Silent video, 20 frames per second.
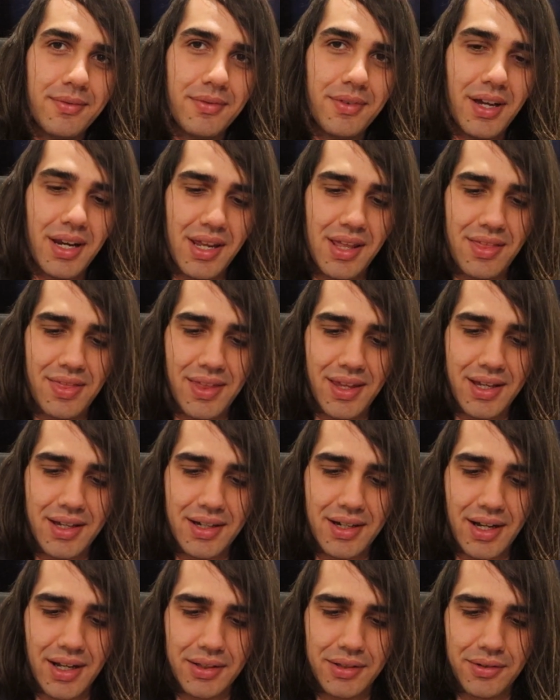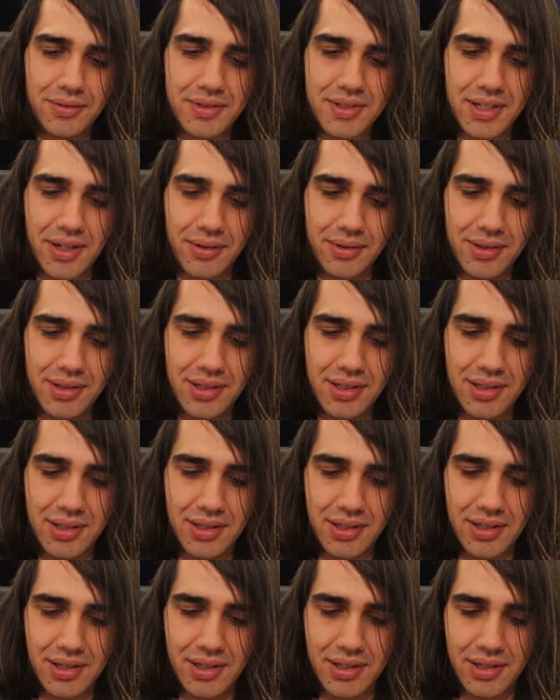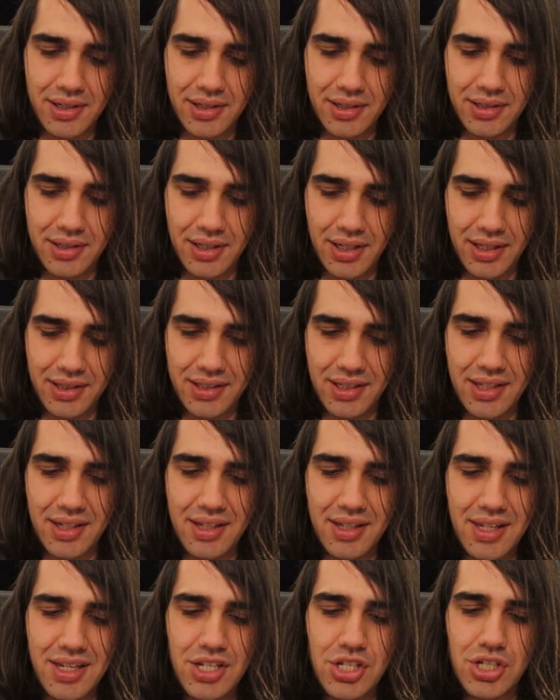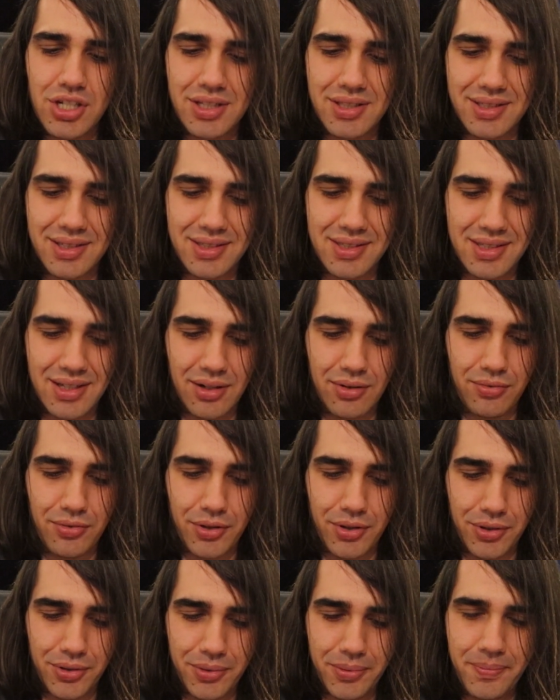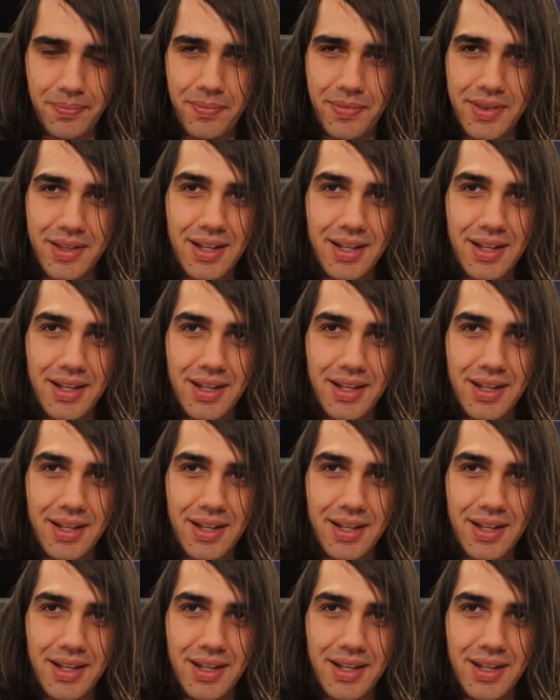Very thick kind of sound. It unleashes itself on you.